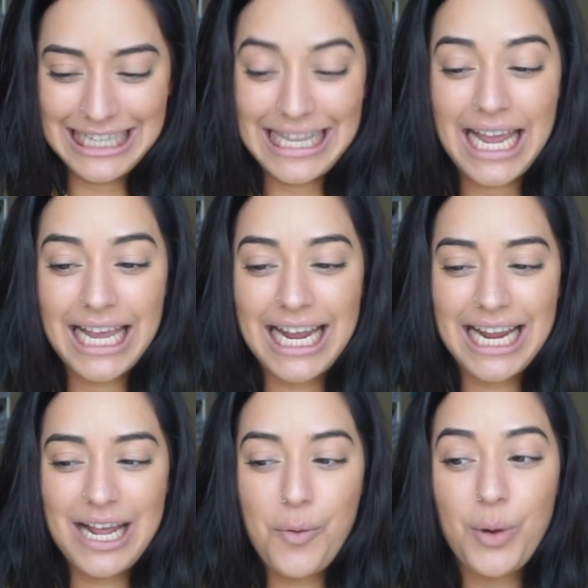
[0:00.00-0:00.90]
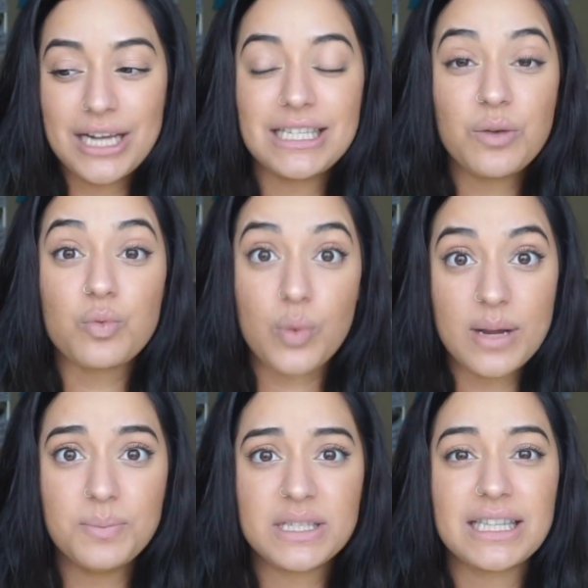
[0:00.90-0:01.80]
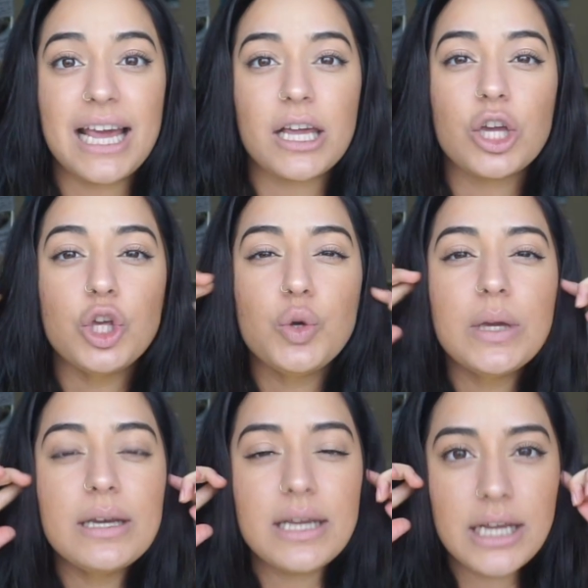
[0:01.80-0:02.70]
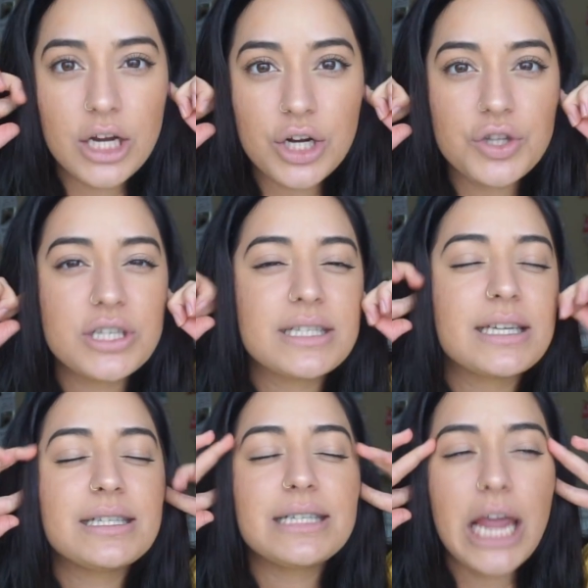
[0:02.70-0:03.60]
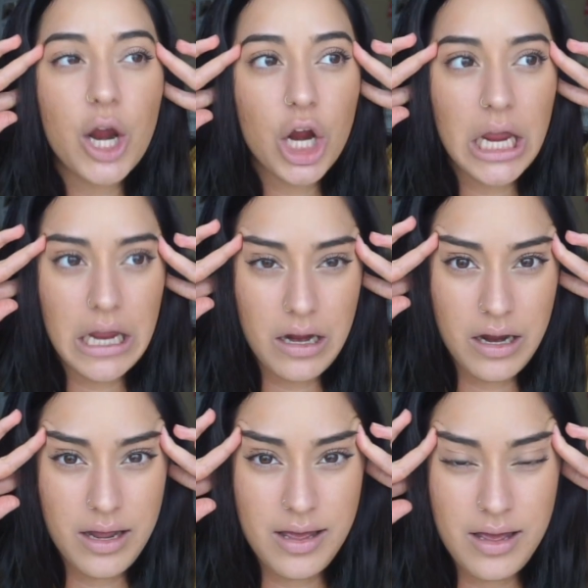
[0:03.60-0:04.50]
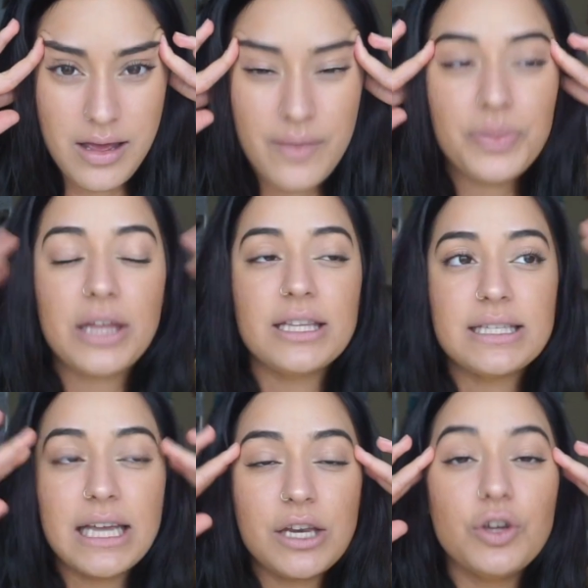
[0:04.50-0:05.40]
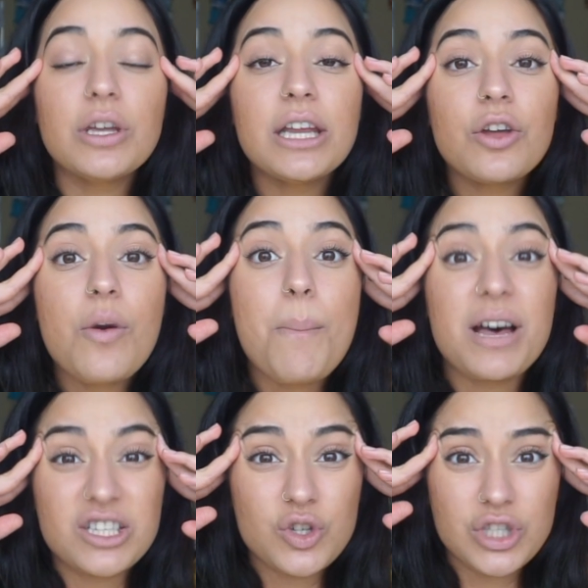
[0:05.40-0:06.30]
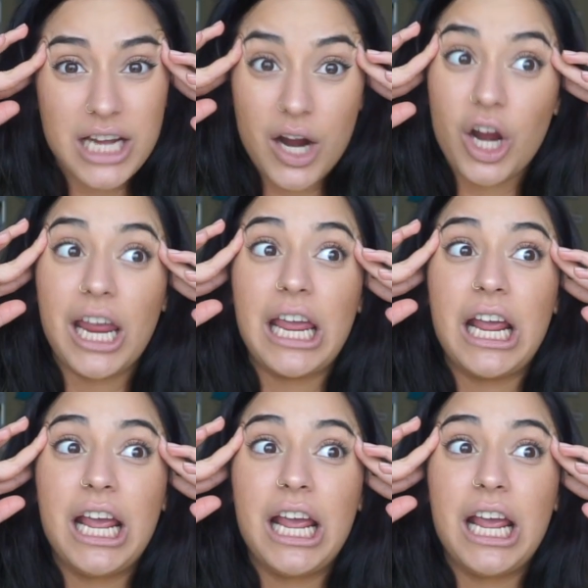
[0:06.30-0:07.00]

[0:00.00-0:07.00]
Like, when I say rips, like you can hear the skin tearing. Not the skin, you could hear the muscle tearing.